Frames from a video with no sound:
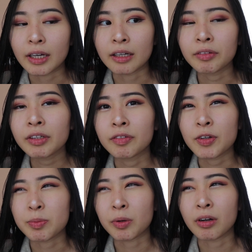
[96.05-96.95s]
and I really
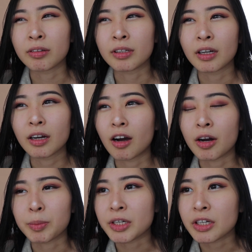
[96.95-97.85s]
focus more on
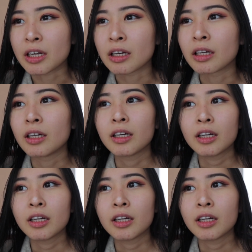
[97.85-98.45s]
automation,